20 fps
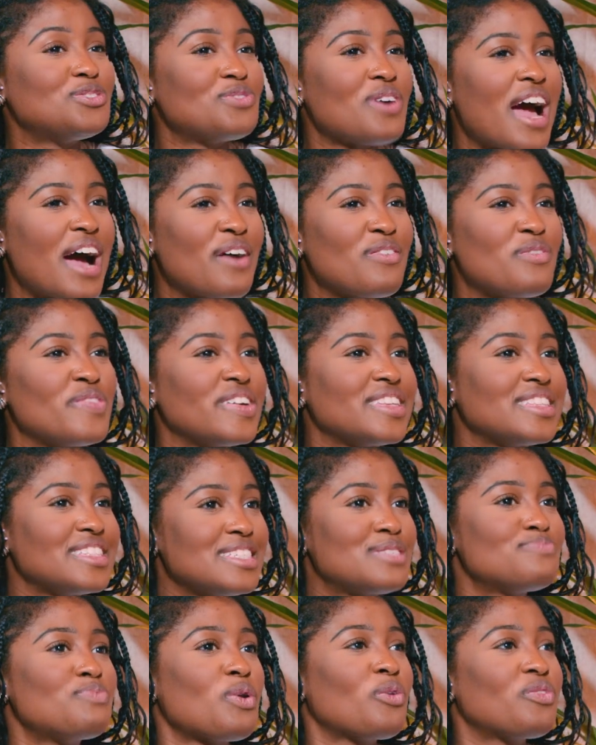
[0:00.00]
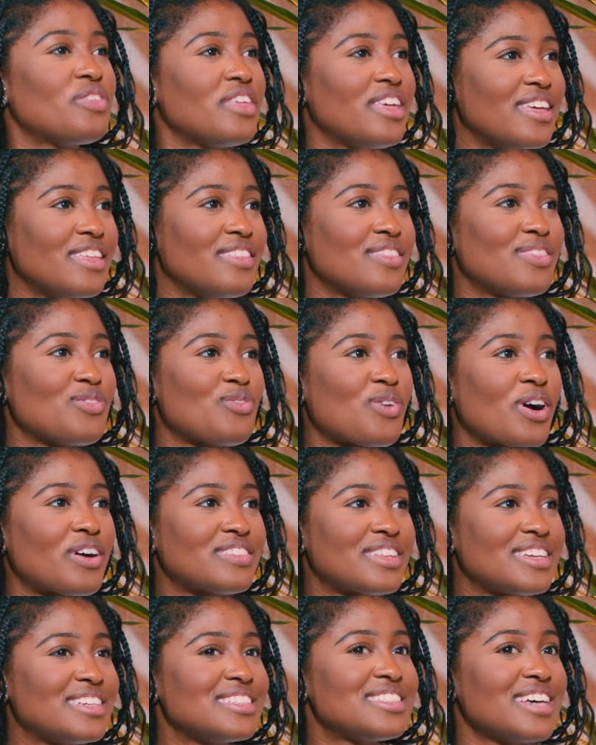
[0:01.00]
you have them at least both in throughout
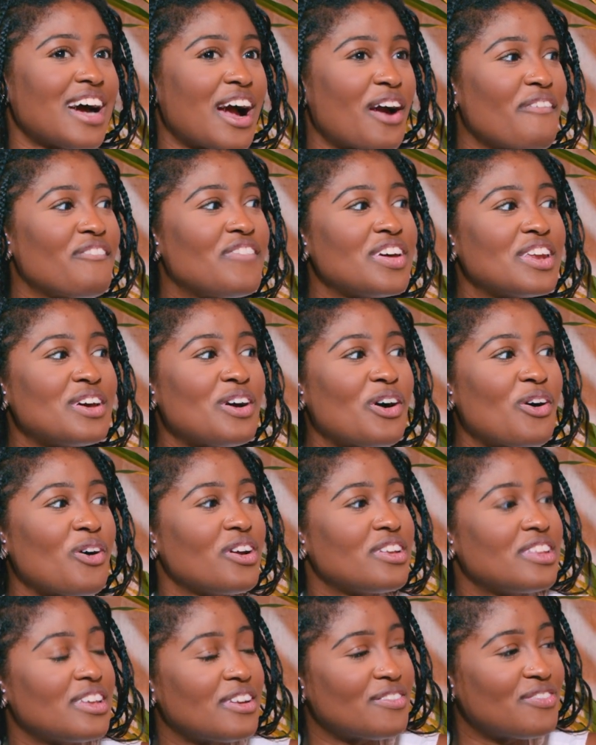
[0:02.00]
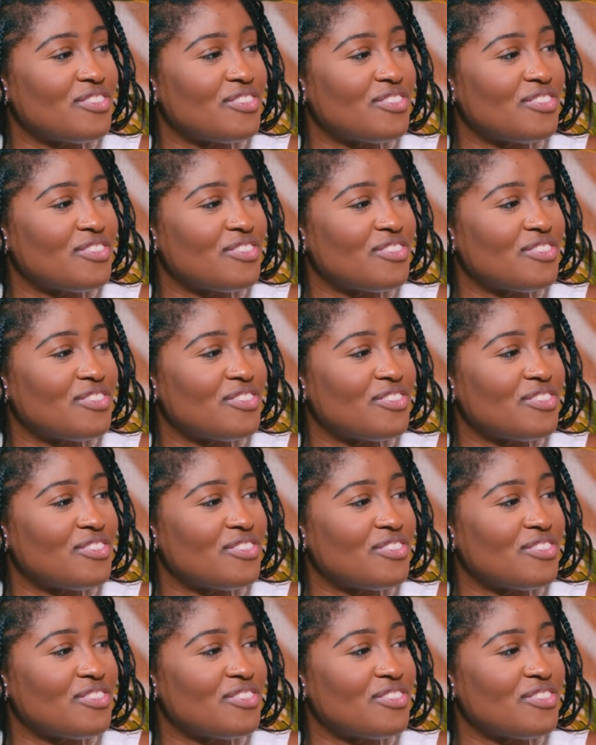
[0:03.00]
the entire video, or did it